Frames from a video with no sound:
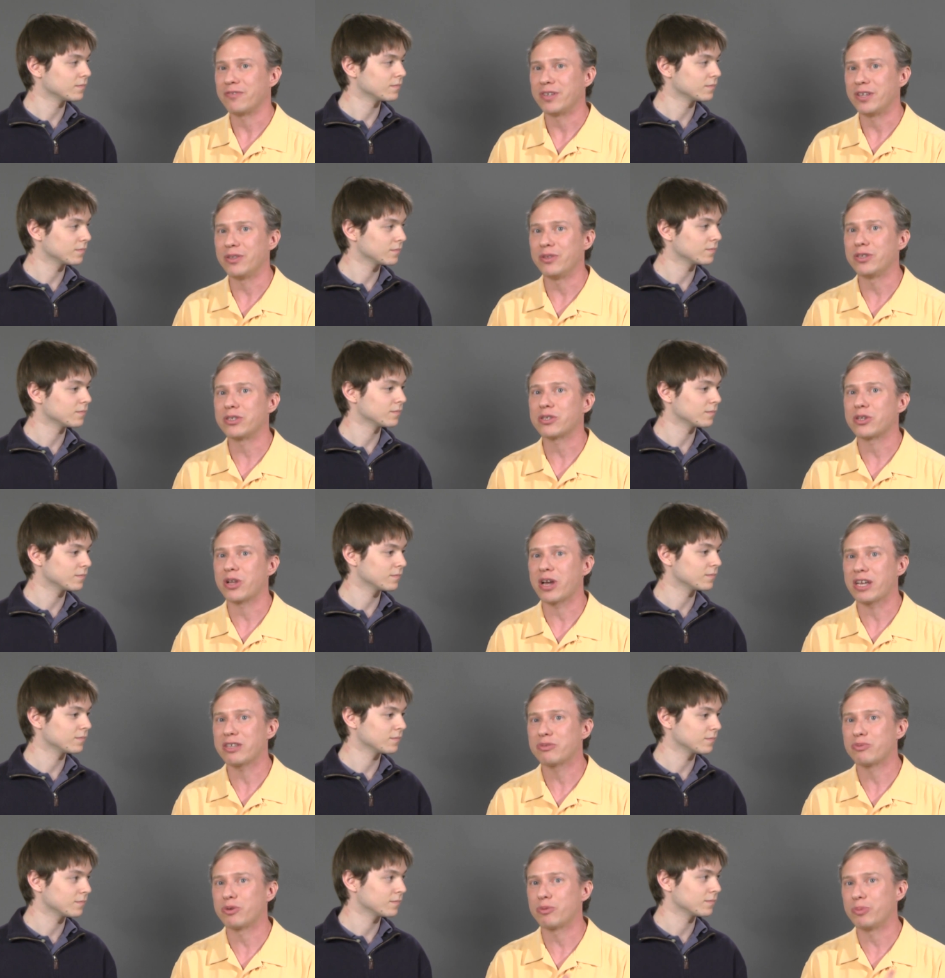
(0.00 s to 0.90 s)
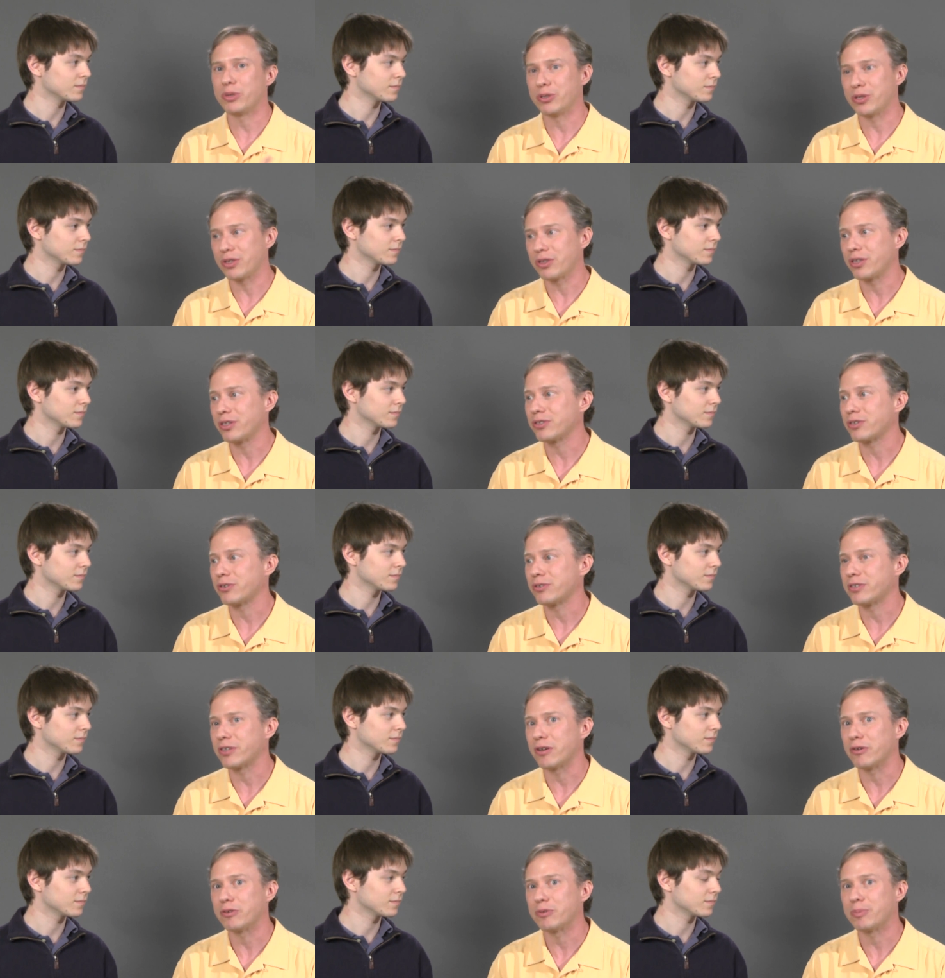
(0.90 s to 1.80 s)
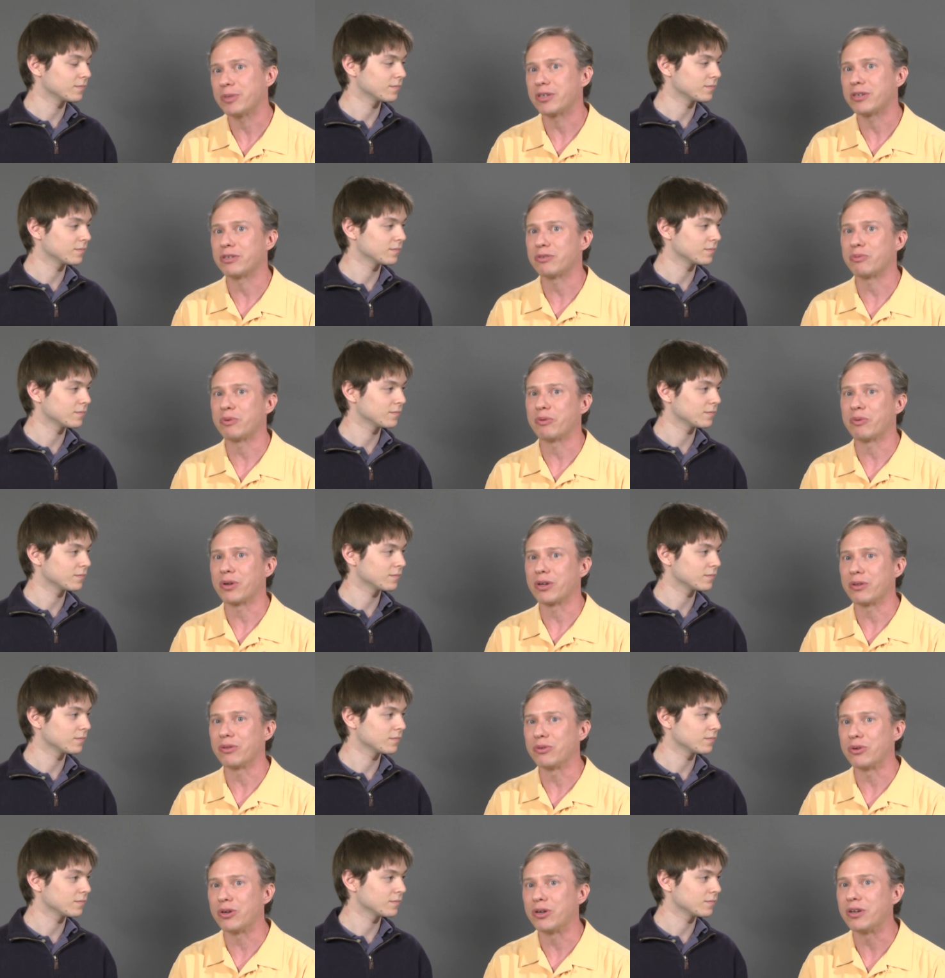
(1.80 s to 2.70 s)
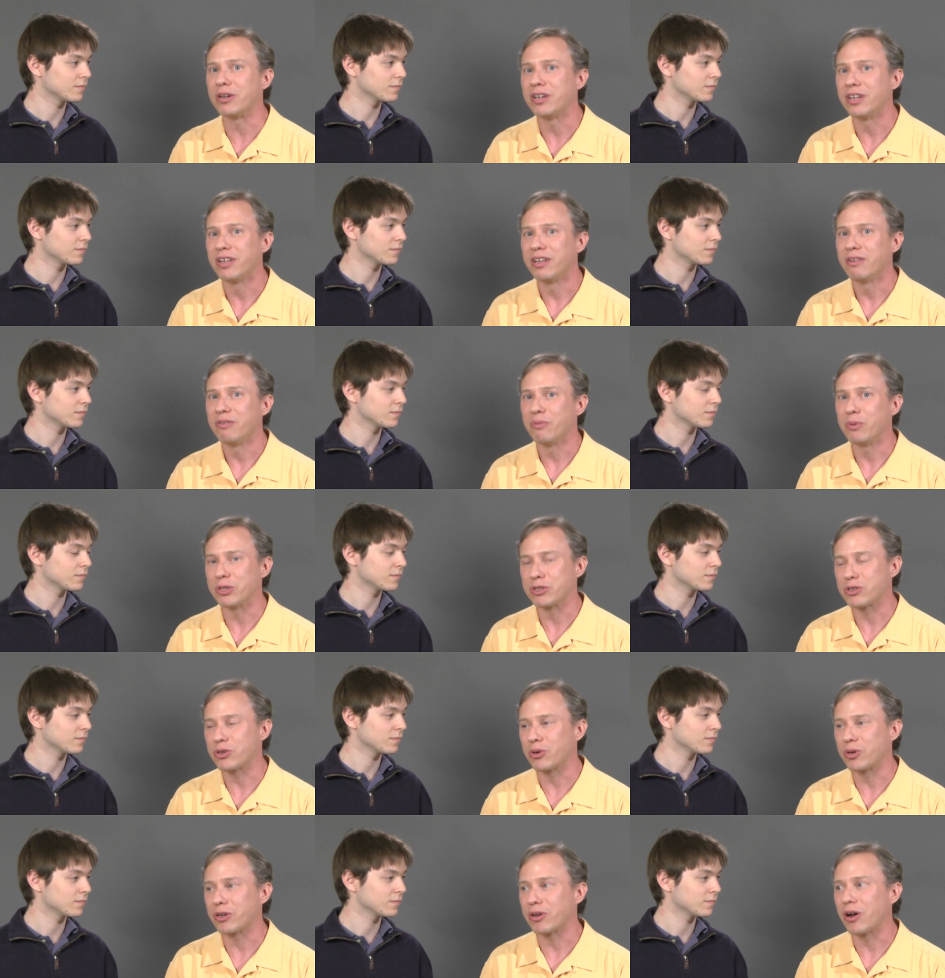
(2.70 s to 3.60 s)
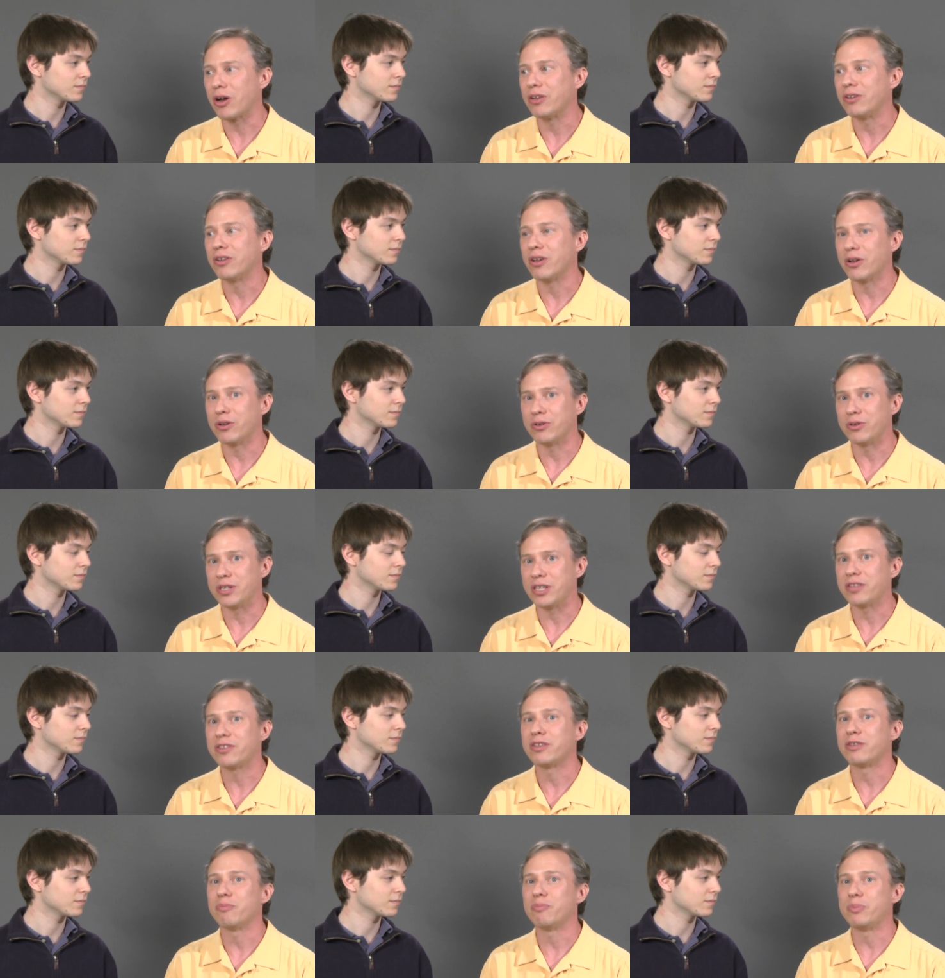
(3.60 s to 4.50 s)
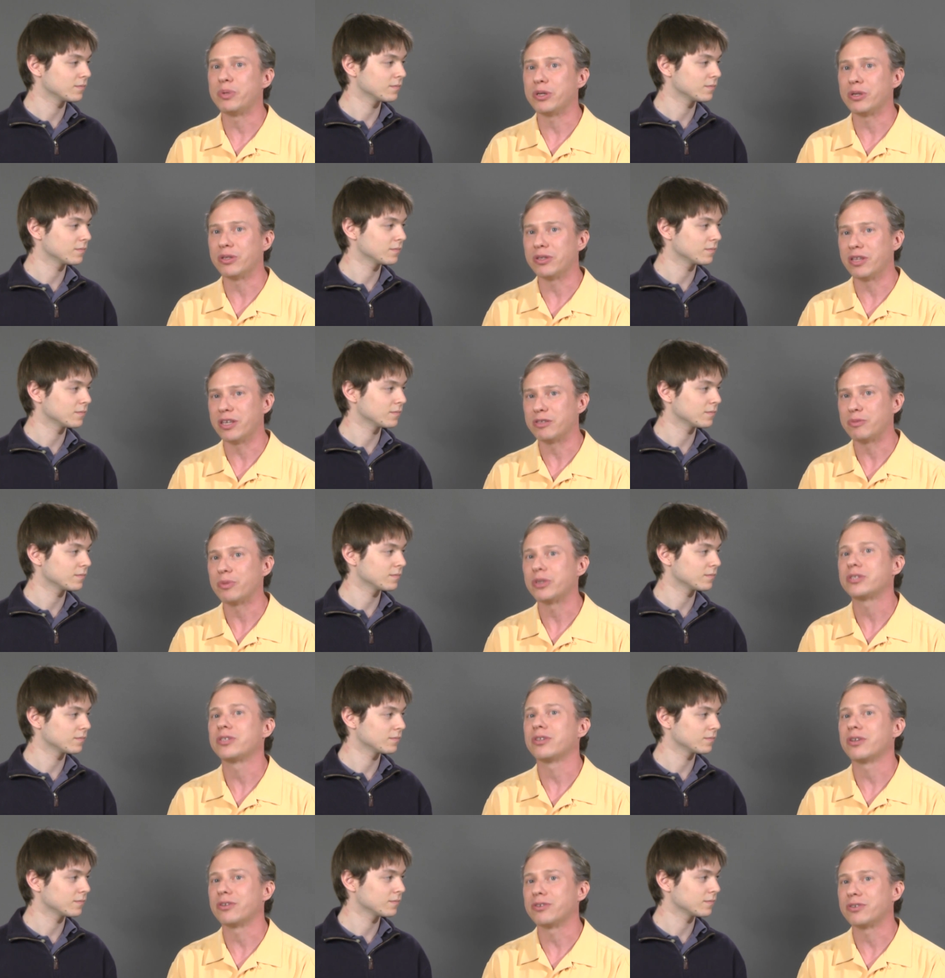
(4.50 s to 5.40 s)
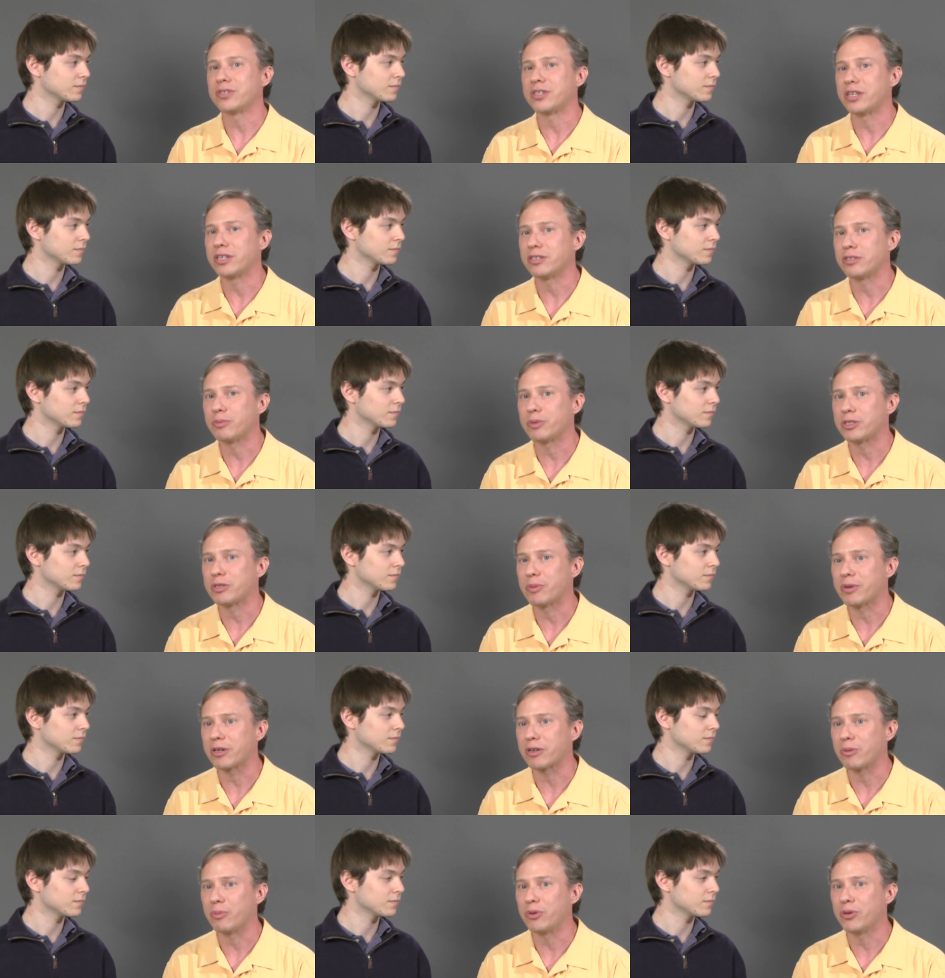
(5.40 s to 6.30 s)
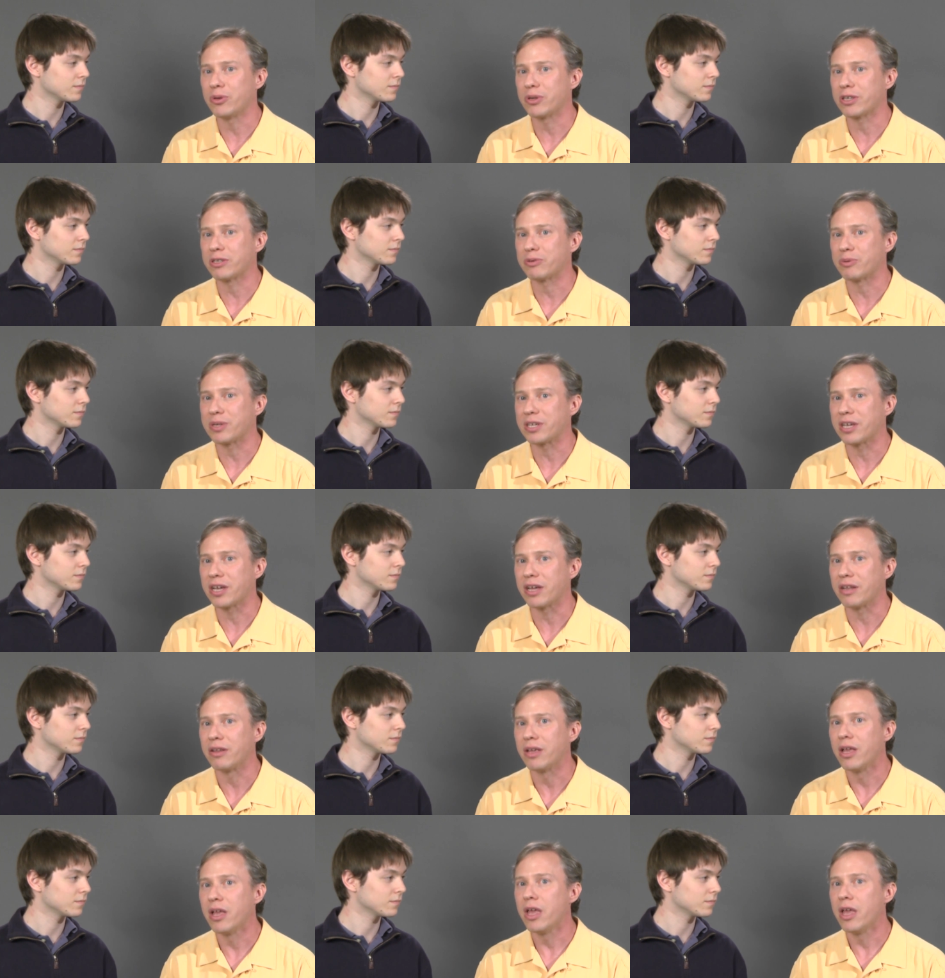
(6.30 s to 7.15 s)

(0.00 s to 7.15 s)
Speaker 1: In this class, we're building things ourselves because we want to learn what's going on underneath and build as much and understand as much about computing as we can.